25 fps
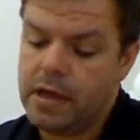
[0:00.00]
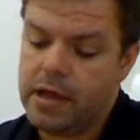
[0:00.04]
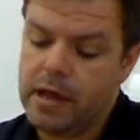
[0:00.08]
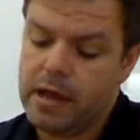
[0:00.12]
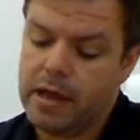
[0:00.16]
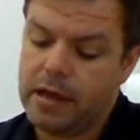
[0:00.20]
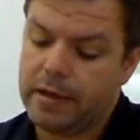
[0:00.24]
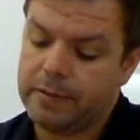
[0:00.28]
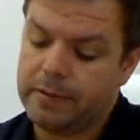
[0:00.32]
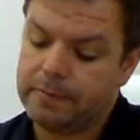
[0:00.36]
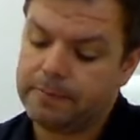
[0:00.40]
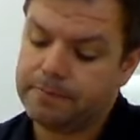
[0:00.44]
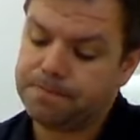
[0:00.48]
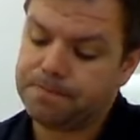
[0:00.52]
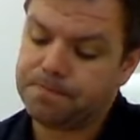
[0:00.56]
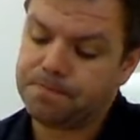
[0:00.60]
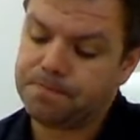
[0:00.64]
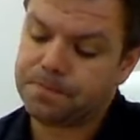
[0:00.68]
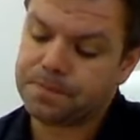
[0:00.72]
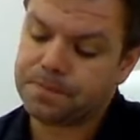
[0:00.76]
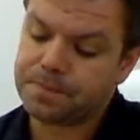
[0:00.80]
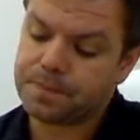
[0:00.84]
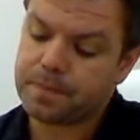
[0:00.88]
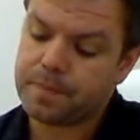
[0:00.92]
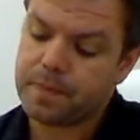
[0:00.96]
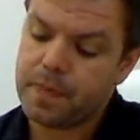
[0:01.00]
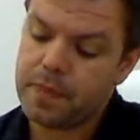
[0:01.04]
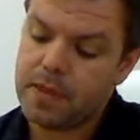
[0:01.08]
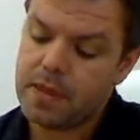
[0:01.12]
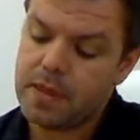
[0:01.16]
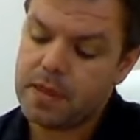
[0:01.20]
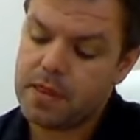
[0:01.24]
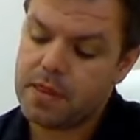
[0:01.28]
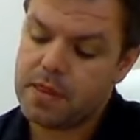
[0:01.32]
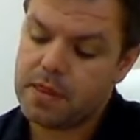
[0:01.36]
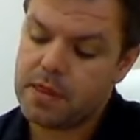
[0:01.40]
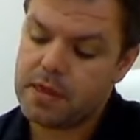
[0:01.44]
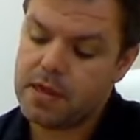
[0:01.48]

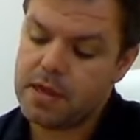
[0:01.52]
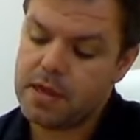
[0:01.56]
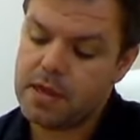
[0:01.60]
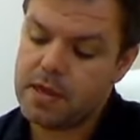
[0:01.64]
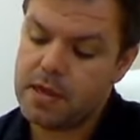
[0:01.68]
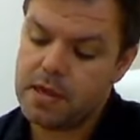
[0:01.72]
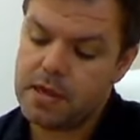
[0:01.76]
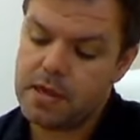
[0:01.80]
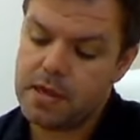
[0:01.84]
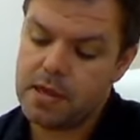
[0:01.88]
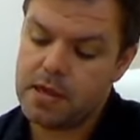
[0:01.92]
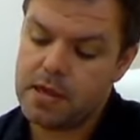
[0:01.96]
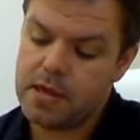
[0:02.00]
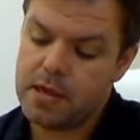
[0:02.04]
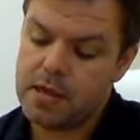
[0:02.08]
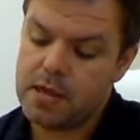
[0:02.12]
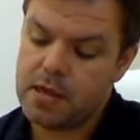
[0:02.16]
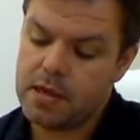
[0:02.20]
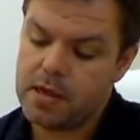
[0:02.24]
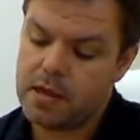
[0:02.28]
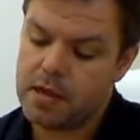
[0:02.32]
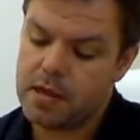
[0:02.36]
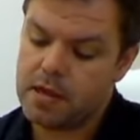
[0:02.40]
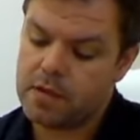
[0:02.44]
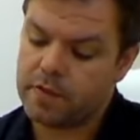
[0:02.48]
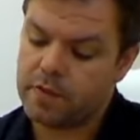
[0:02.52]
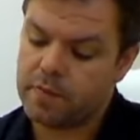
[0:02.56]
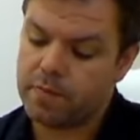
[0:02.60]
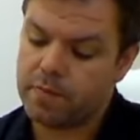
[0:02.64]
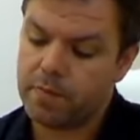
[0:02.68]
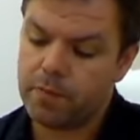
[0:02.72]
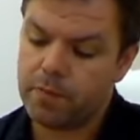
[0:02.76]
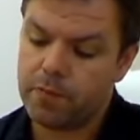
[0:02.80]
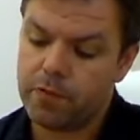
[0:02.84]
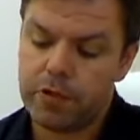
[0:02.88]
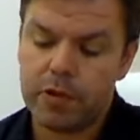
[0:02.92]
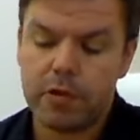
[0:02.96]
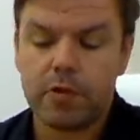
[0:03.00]

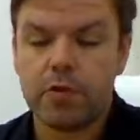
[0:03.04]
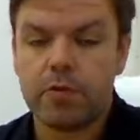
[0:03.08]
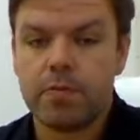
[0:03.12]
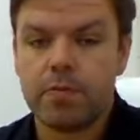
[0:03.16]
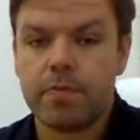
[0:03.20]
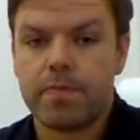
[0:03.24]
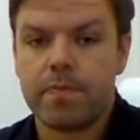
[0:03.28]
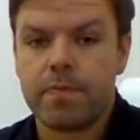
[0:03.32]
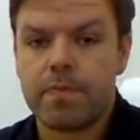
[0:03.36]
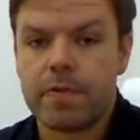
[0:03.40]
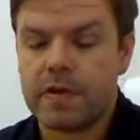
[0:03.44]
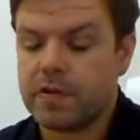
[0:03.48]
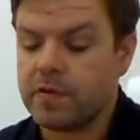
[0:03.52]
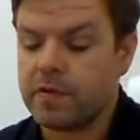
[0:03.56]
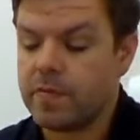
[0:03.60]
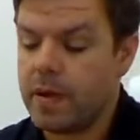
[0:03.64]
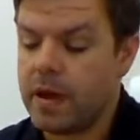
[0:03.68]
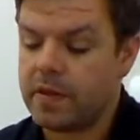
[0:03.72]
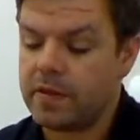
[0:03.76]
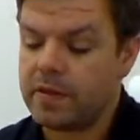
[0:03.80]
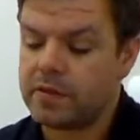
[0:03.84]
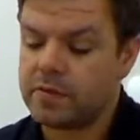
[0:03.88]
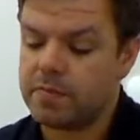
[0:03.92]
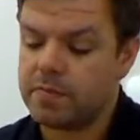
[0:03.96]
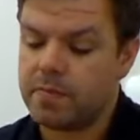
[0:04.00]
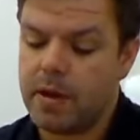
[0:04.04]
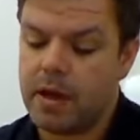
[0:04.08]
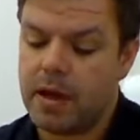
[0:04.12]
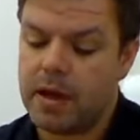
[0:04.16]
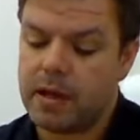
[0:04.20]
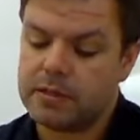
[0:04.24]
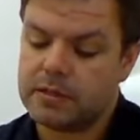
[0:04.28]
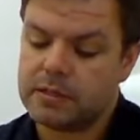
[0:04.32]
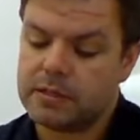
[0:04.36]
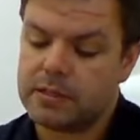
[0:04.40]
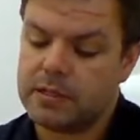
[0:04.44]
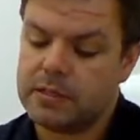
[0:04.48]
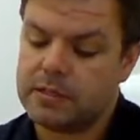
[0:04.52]
Some really good things about this
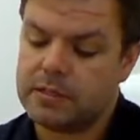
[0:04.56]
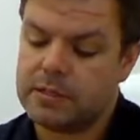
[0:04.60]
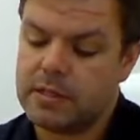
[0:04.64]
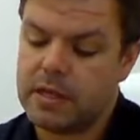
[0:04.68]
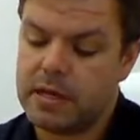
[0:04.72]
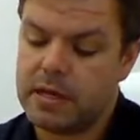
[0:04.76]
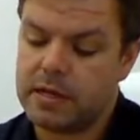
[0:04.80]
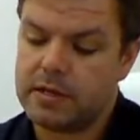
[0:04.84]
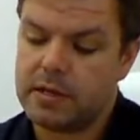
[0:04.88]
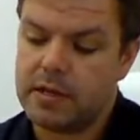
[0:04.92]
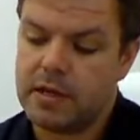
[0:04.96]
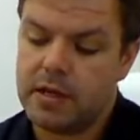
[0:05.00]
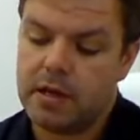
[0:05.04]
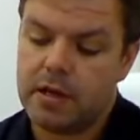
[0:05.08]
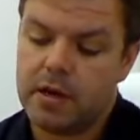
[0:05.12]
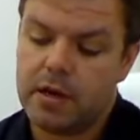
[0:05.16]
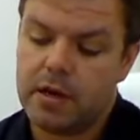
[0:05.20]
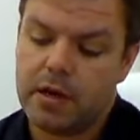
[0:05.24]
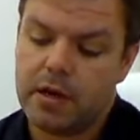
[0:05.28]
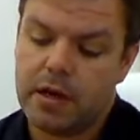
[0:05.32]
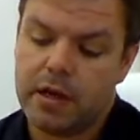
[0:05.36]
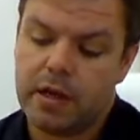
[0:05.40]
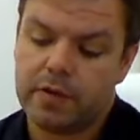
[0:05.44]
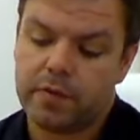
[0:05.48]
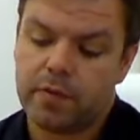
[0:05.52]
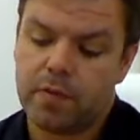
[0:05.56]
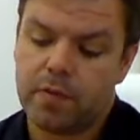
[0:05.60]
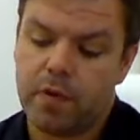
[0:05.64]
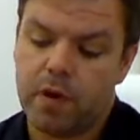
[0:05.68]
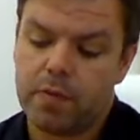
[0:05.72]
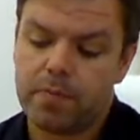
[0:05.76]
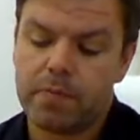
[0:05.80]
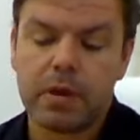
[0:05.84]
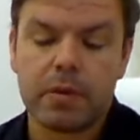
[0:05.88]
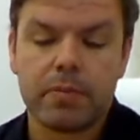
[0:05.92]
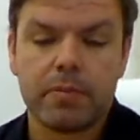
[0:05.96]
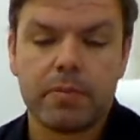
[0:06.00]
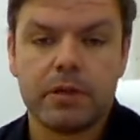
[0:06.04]
mask is that it's
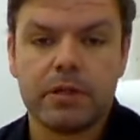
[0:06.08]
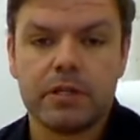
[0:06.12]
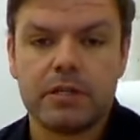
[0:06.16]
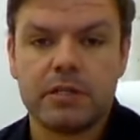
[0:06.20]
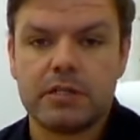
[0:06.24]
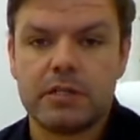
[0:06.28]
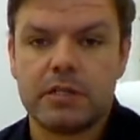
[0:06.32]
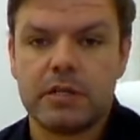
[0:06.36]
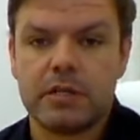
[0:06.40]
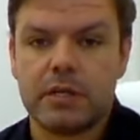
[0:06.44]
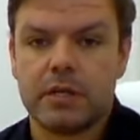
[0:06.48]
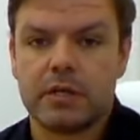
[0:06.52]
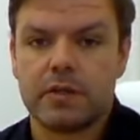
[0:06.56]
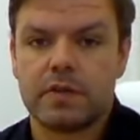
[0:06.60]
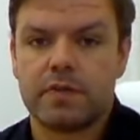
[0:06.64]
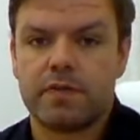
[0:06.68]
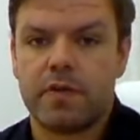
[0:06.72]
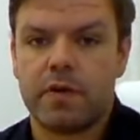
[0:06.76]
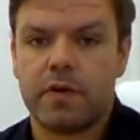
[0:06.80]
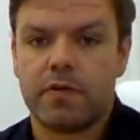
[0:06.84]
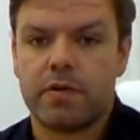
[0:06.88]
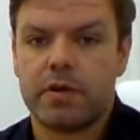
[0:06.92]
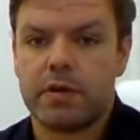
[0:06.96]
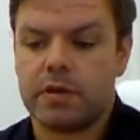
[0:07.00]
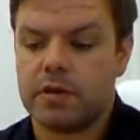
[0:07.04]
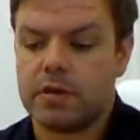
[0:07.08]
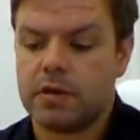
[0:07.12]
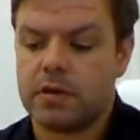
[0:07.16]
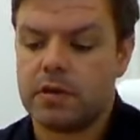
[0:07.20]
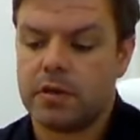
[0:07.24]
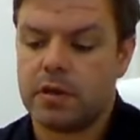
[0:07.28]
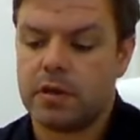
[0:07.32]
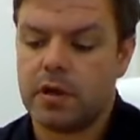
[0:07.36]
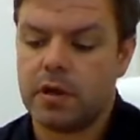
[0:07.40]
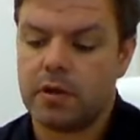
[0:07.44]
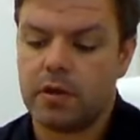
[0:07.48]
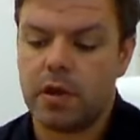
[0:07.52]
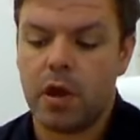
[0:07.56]
quite minimalistic. It's very,
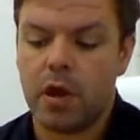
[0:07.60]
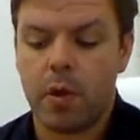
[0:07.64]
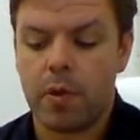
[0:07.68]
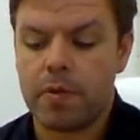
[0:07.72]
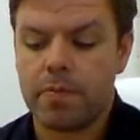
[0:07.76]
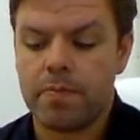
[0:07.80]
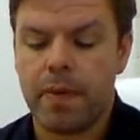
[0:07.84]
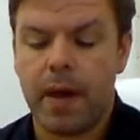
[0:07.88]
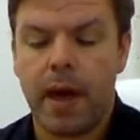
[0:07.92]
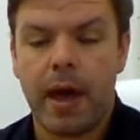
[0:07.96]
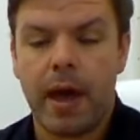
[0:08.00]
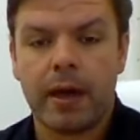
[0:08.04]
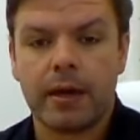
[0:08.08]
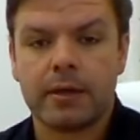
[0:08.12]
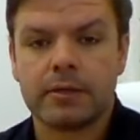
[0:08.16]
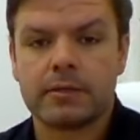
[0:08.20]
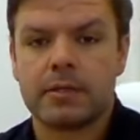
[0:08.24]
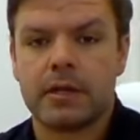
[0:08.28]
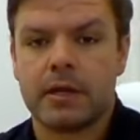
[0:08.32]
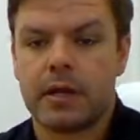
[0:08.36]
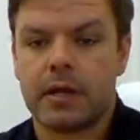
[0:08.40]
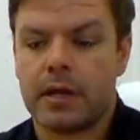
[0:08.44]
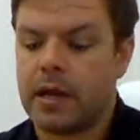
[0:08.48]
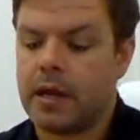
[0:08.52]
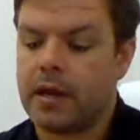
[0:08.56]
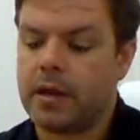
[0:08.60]
you know, low impact.